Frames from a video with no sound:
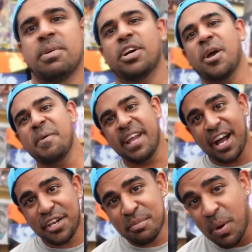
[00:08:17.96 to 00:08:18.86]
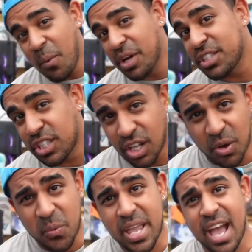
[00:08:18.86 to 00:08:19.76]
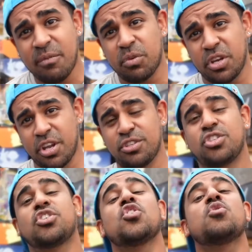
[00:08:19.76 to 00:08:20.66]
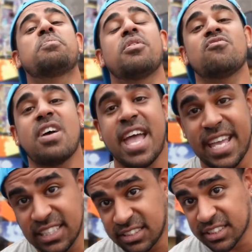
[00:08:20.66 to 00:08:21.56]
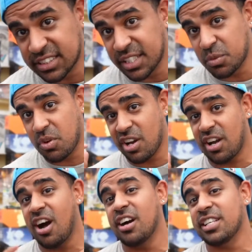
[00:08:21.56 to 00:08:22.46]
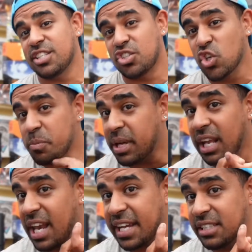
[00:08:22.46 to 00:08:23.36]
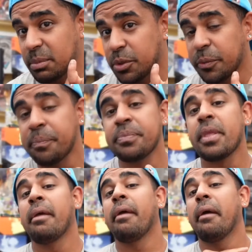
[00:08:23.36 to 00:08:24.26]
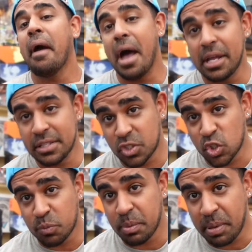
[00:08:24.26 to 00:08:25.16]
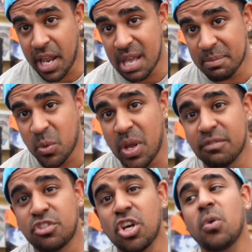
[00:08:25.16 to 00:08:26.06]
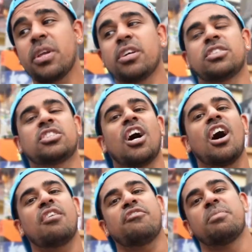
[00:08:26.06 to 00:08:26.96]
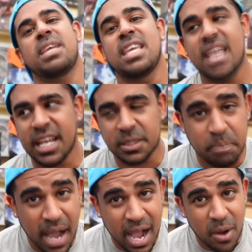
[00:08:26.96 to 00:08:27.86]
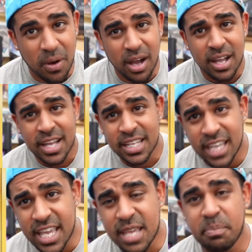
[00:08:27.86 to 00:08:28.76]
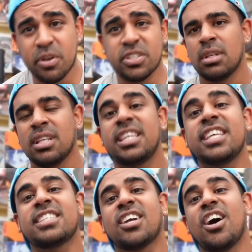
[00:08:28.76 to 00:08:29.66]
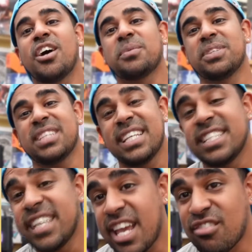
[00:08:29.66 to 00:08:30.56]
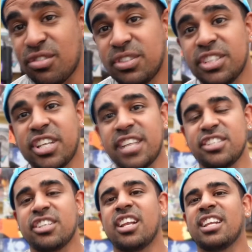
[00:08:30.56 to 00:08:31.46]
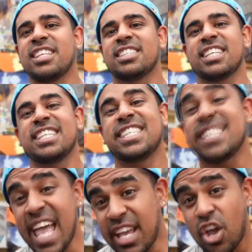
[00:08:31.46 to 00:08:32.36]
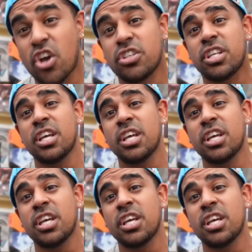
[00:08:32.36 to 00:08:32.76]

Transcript: Coming out of number 1 slot, we have one of those super rare instances where a card is super collectible and super playable. We have Jolteon Star from EX Power Keepers. This card was integral to Jason Kalinski's 2nd